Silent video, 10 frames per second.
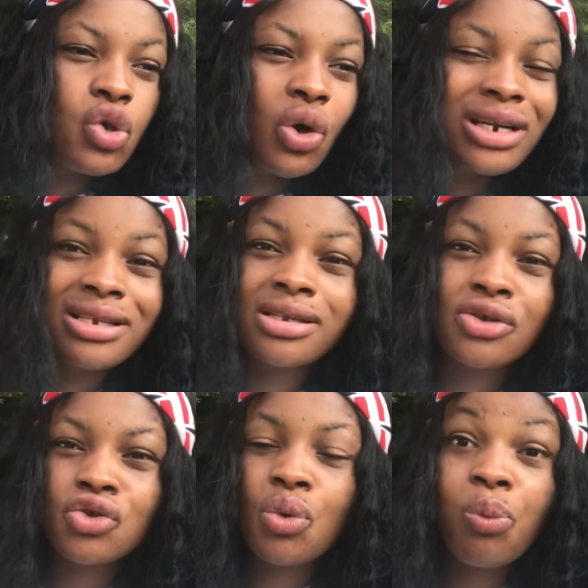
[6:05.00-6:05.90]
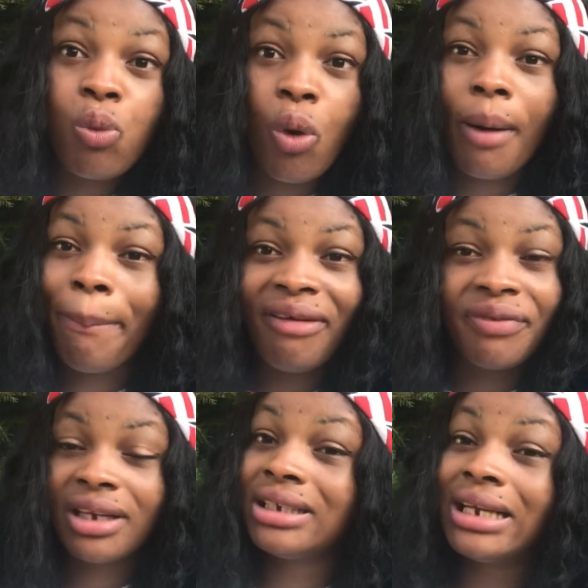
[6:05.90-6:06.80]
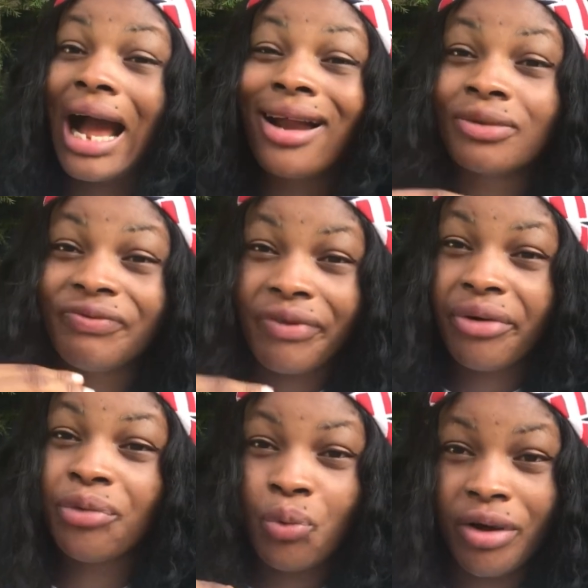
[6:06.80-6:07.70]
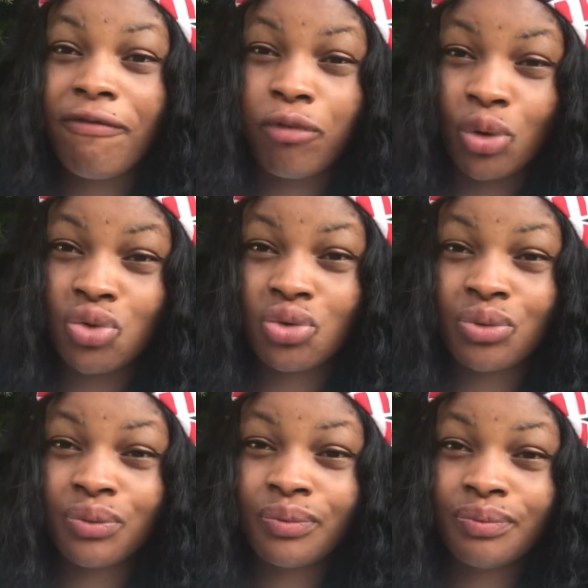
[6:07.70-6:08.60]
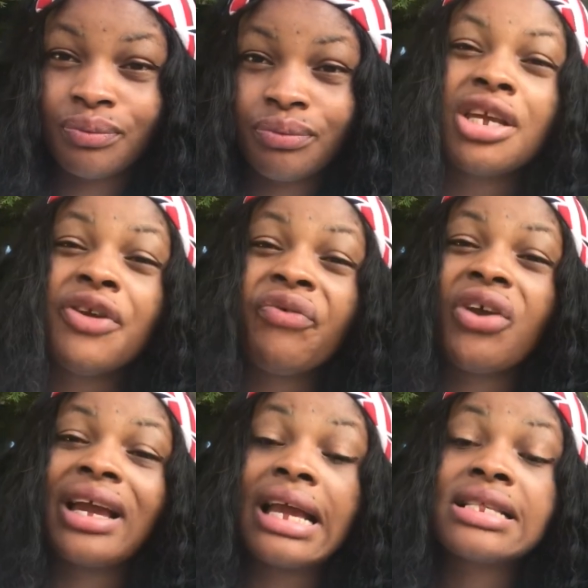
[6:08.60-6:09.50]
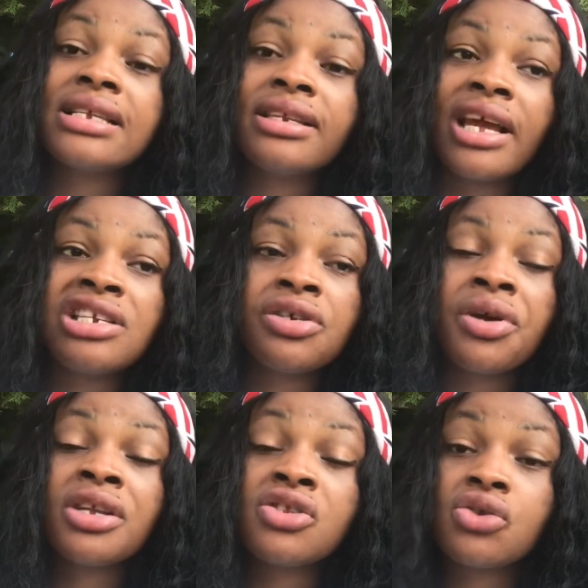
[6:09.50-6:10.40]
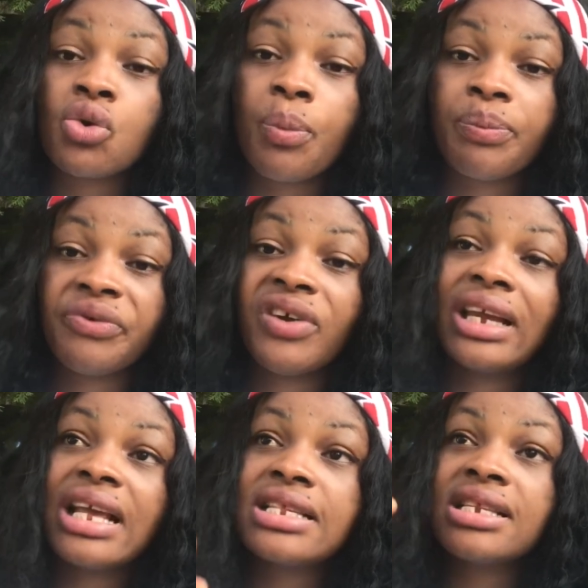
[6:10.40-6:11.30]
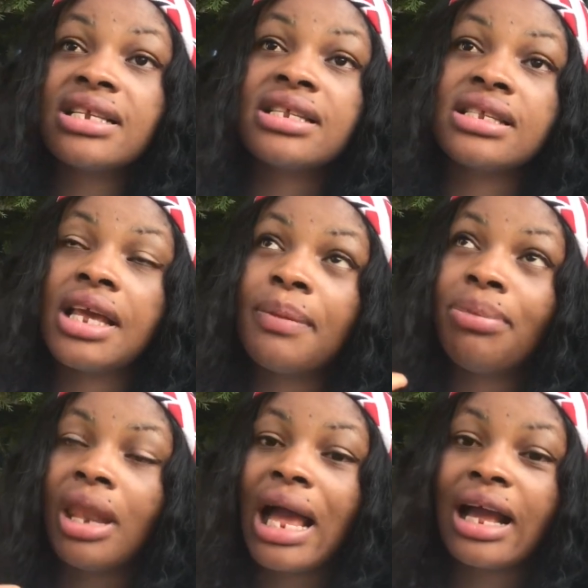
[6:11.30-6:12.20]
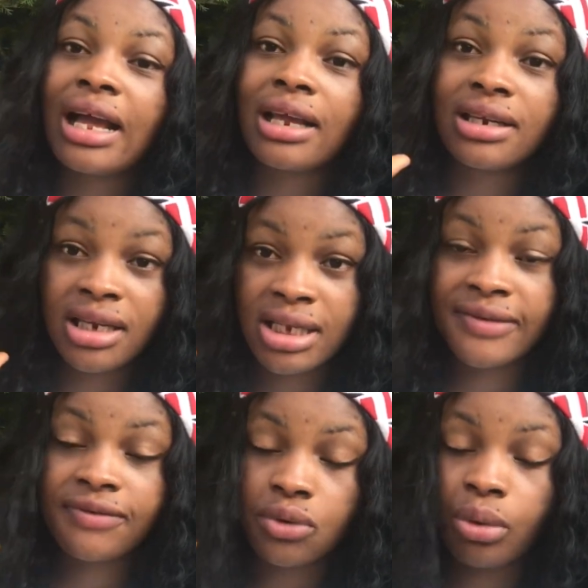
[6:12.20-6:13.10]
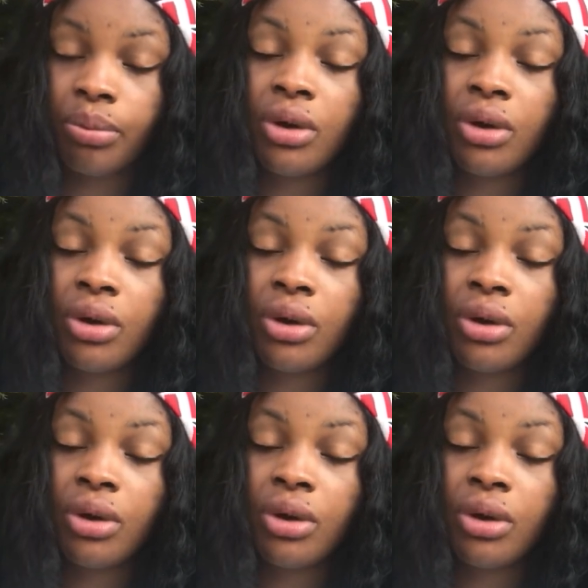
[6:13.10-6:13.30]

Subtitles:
cleansing soup work perfectly and very well for you. If you are getting Nigerian soup, if you are getting this black native soup,